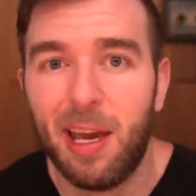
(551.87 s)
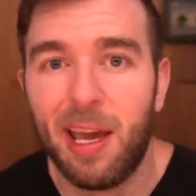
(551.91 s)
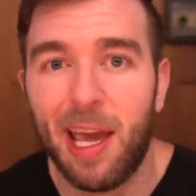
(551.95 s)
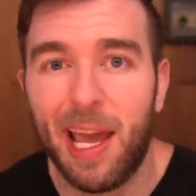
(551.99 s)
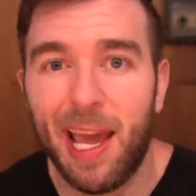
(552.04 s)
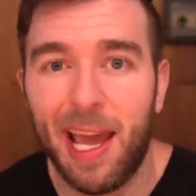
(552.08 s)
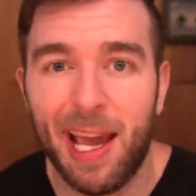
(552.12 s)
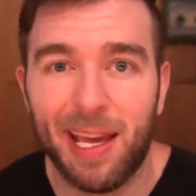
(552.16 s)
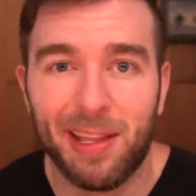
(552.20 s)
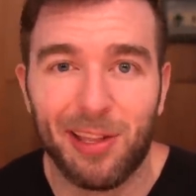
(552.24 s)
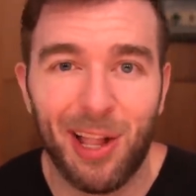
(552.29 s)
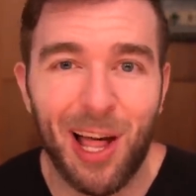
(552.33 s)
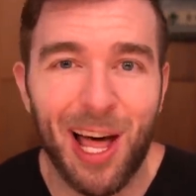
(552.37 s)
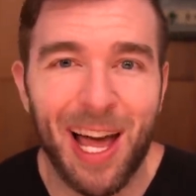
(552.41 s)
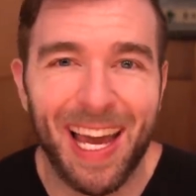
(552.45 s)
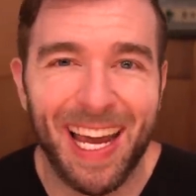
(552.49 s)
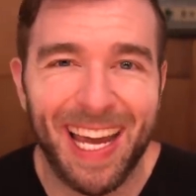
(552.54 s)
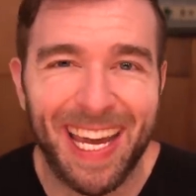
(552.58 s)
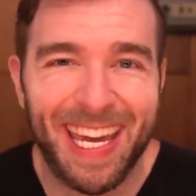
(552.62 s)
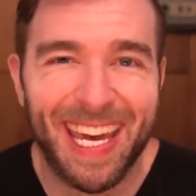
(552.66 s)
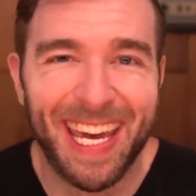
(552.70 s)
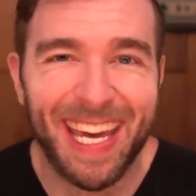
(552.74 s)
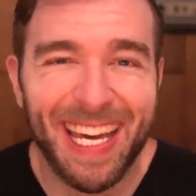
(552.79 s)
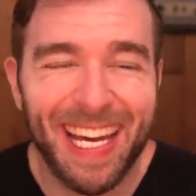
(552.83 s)
And
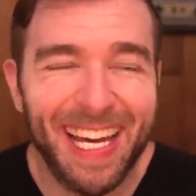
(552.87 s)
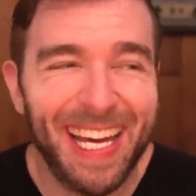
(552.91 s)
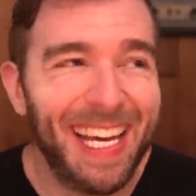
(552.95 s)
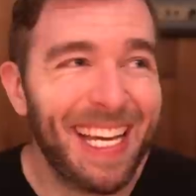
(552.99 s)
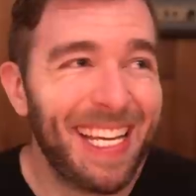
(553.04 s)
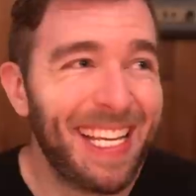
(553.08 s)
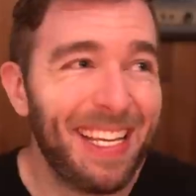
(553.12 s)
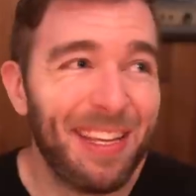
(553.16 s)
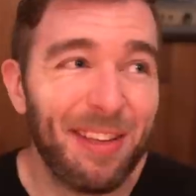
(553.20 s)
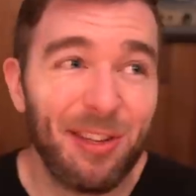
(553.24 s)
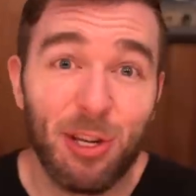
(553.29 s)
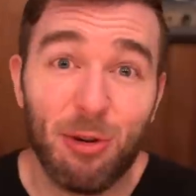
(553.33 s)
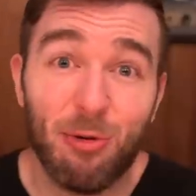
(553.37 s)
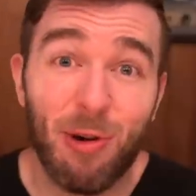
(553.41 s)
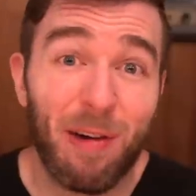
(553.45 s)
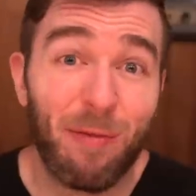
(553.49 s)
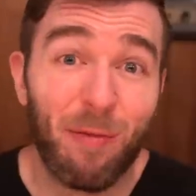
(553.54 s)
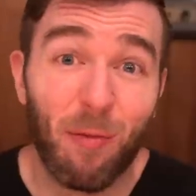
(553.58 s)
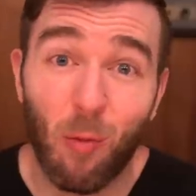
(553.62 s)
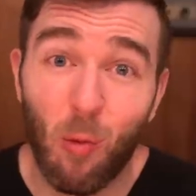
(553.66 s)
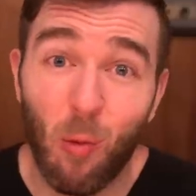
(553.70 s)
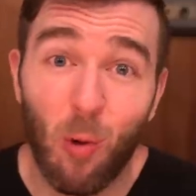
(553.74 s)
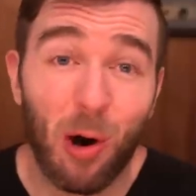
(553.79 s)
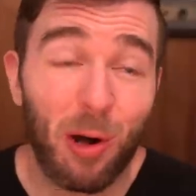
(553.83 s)
like, you
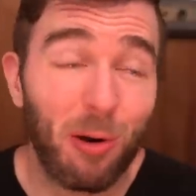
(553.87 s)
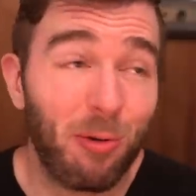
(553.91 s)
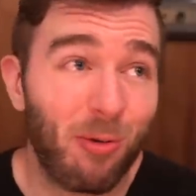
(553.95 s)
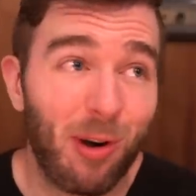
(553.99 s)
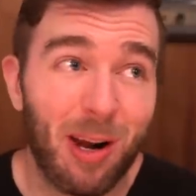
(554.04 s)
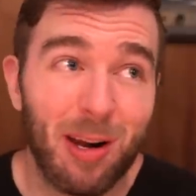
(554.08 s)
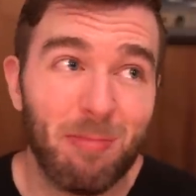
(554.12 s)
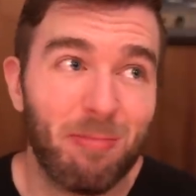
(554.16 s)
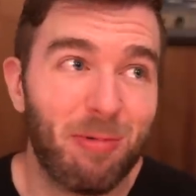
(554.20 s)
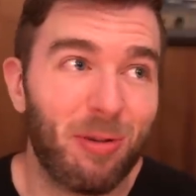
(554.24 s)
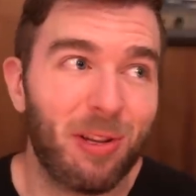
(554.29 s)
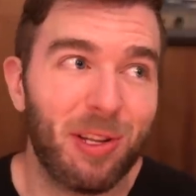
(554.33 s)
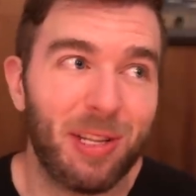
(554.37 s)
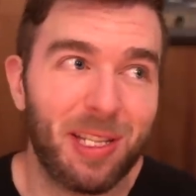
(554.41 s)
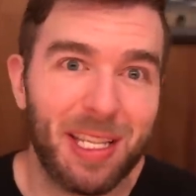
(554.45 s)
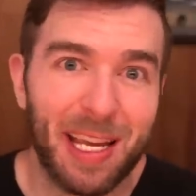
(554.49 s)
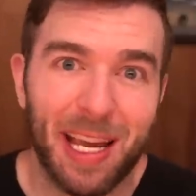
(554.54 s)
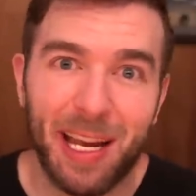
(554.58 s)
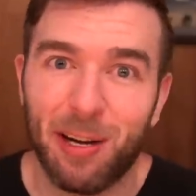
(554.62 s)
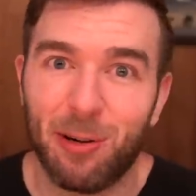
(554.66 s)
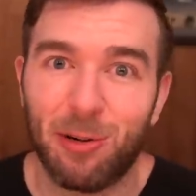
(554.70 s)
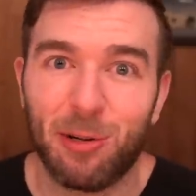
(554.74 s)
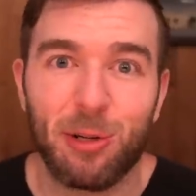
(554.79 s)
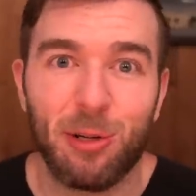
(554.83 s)
have 1 Red Bull a
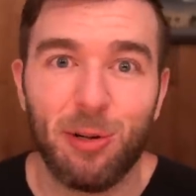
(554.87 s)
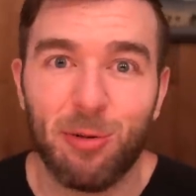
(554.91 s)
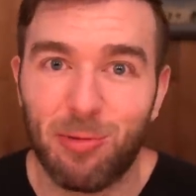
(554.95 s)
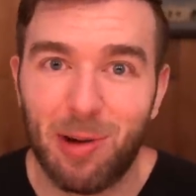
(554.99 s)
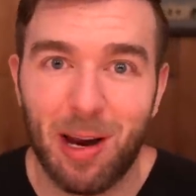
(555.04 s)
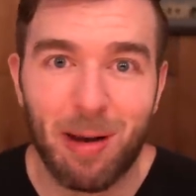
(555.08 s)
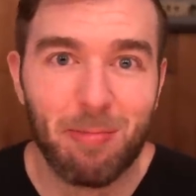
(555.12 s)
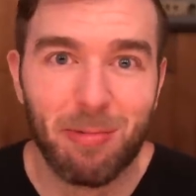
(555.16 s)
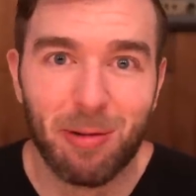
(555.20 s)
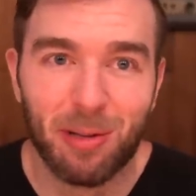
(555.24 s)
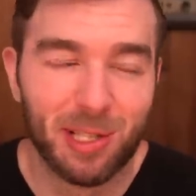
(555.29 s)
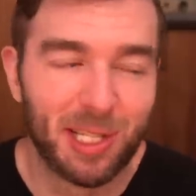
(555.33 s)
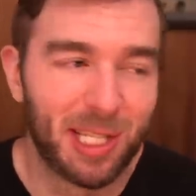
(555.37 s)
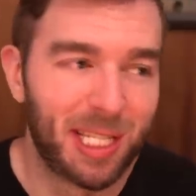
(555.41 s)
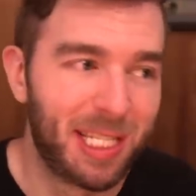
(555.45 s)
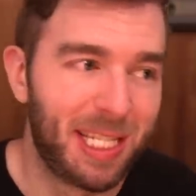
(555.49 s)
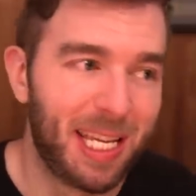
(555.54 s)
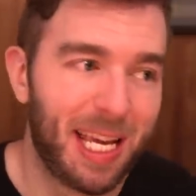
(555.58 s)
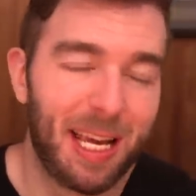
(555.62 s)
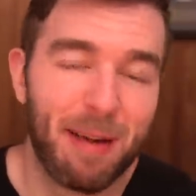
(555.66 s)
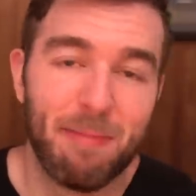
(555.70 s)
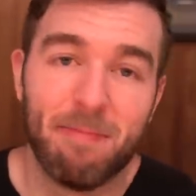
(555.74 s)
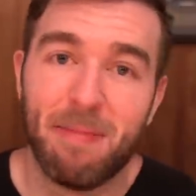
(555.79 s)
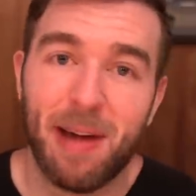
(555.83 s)
day or 2 Red Bulls a
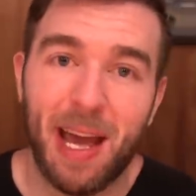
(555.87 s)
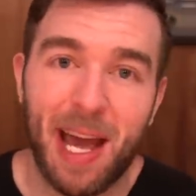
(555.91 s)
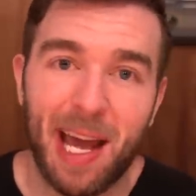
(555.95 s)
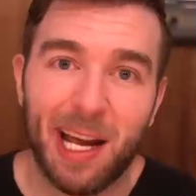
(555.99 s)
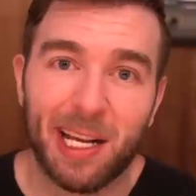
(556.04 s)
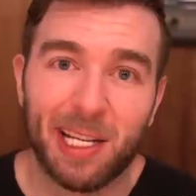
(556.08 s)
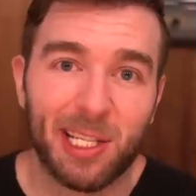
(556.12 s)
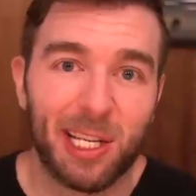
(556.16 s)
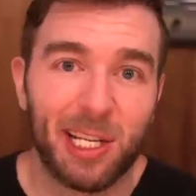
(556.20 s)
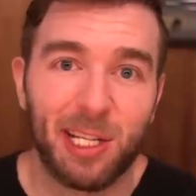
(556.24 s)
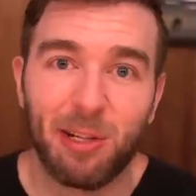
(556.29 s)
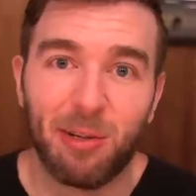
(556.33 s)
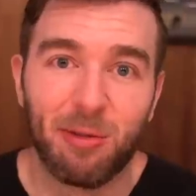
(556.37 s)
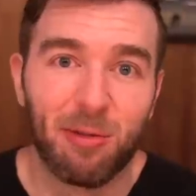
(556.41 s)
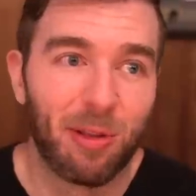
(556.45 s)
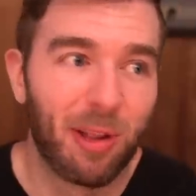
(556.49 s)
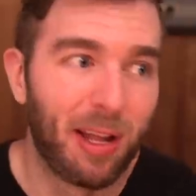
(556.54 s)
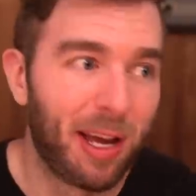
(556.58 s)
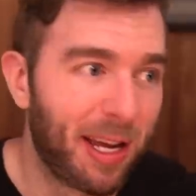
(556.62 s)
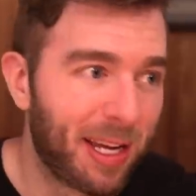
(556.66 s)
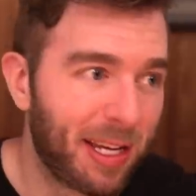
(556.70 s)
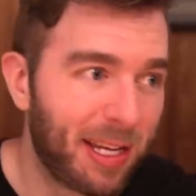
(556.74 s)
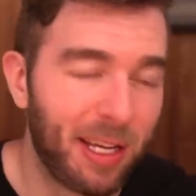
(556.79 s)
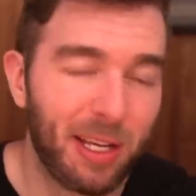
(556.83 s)
day max, and you're
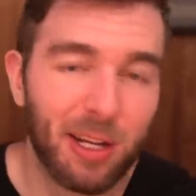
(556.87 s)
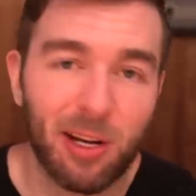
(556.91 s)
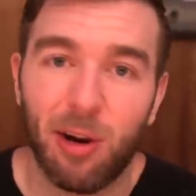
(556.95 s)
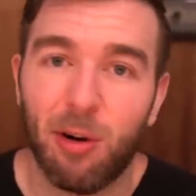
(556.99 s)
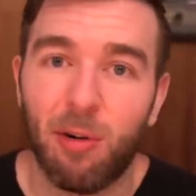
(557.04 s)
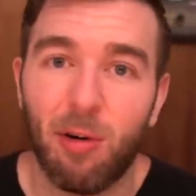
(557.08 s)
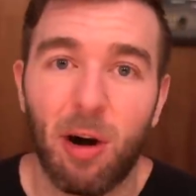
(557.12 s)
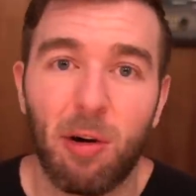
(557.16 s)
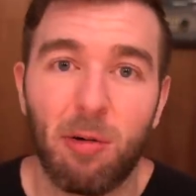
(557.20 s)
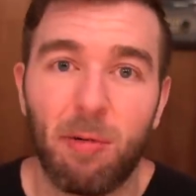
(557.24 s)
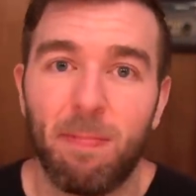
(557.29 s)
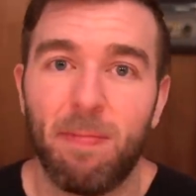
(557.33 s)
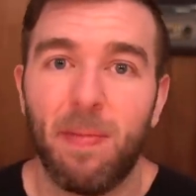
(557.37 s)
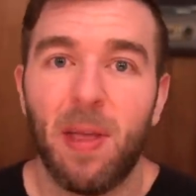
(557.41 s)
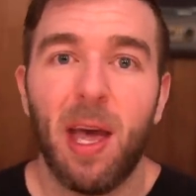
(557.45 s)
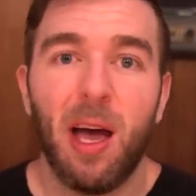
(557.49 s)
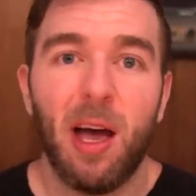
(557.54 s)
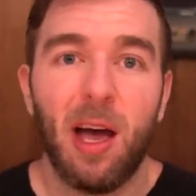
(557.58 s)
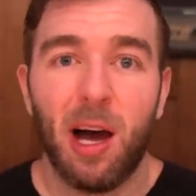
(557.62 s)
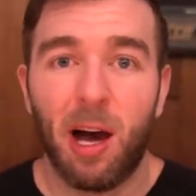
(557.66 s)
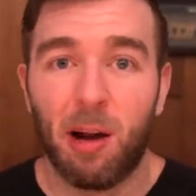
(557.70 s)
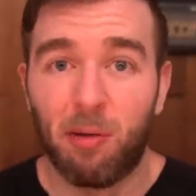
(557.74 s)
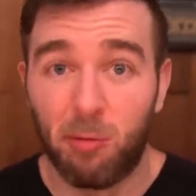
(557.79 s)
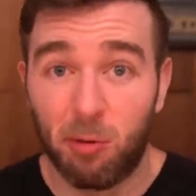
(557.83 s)
like, you know,
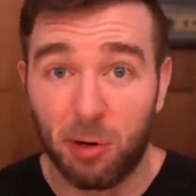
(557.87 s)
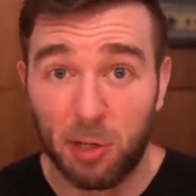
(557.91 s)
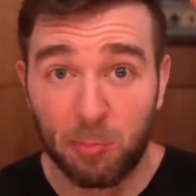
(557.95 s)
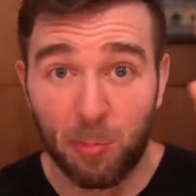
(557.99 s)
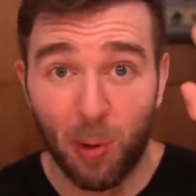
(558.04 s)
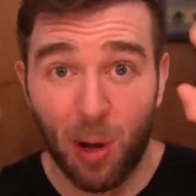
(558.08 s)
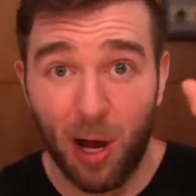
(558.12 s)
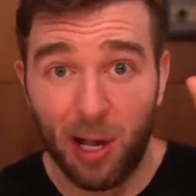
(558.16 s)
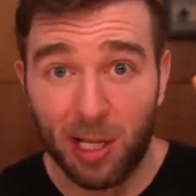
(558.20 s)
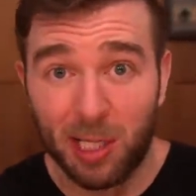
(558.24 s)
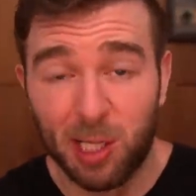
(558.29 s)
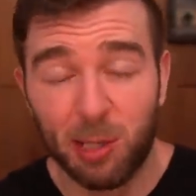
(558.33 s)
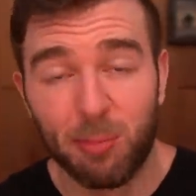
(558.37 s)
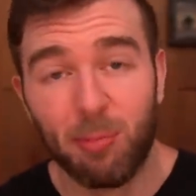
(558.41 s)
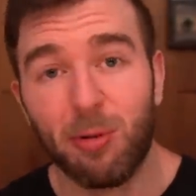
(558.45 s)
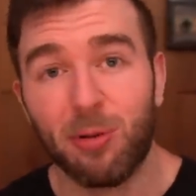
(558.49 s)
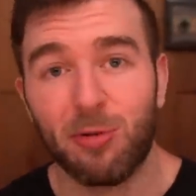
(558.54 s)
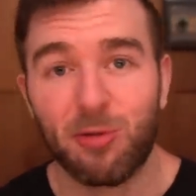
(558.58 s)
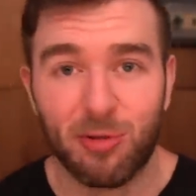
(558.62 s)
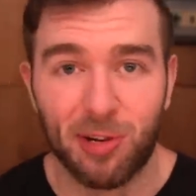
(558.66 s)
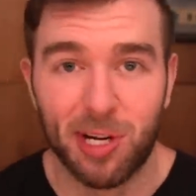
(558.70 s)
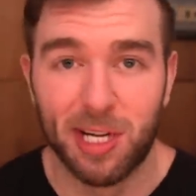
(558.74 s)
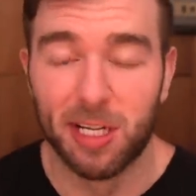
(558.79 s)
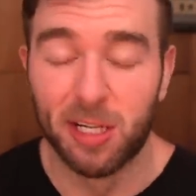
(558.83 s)
a responsible
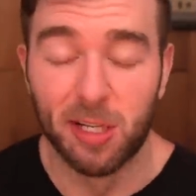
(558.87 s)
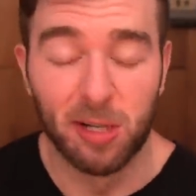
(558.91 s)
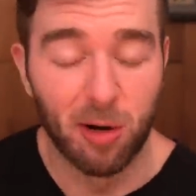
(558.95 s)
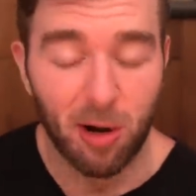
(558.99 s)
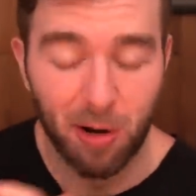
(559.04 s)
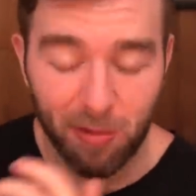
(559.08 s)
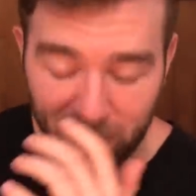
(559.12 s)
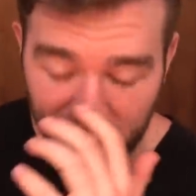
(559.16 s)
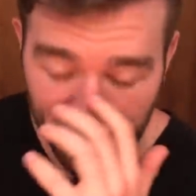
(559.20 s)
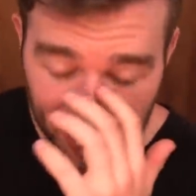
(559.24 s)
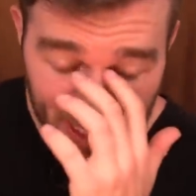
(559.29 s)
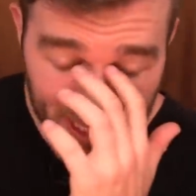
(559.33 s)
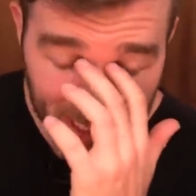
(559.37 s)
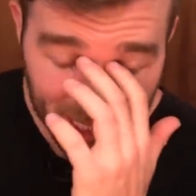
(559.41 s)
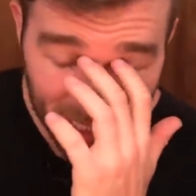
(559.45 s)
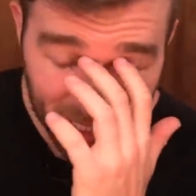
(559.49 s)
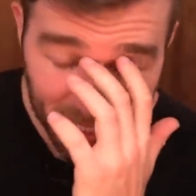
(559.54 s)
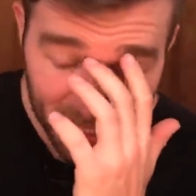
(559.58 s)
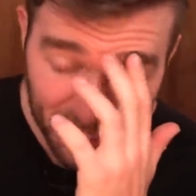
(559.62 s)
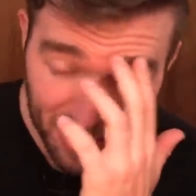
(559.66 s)
drinker of it,